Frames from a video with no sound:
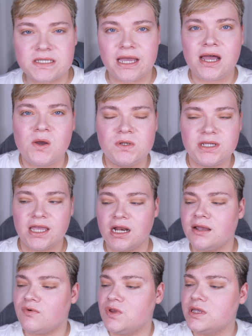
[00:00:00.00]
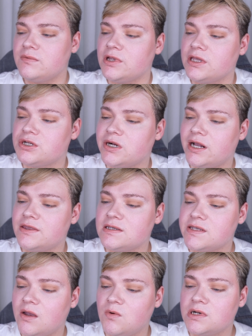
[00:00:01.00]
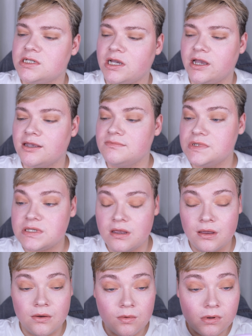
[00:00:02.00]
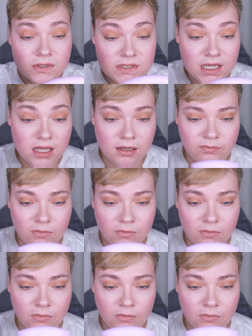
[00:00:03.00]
out. Again, I've only really tried this like one time, so we'll see.